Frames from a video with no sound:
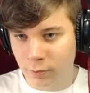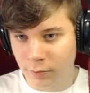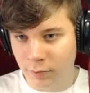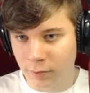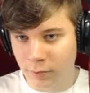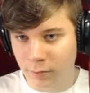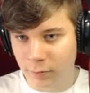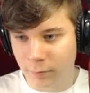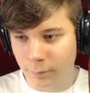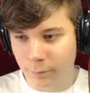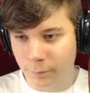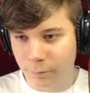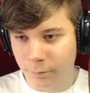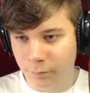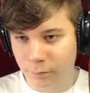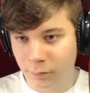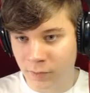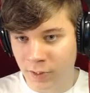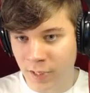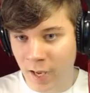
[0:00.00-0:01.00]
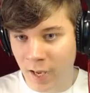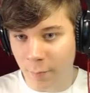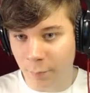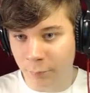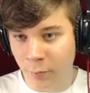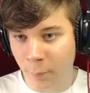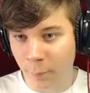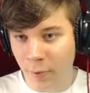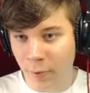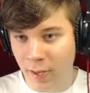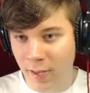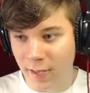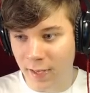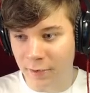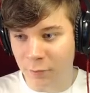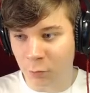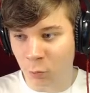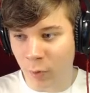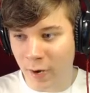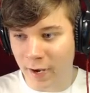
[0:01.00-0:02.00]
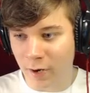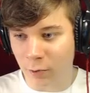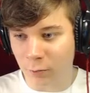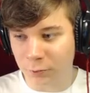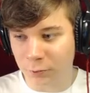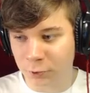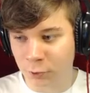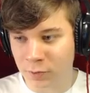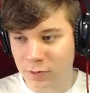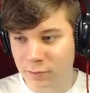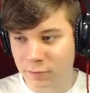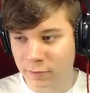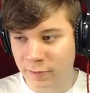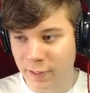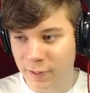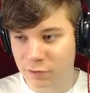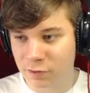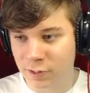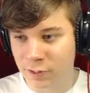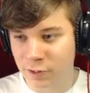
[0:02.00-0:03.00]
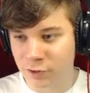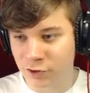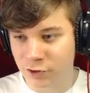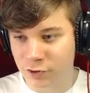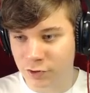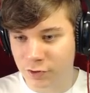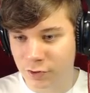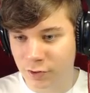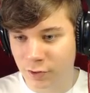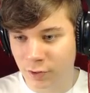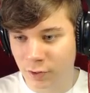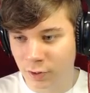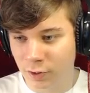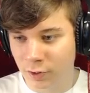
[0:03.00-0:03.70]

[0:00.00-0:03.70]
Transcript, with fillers: See the green light? Get prepared. Wow, so it's literally just...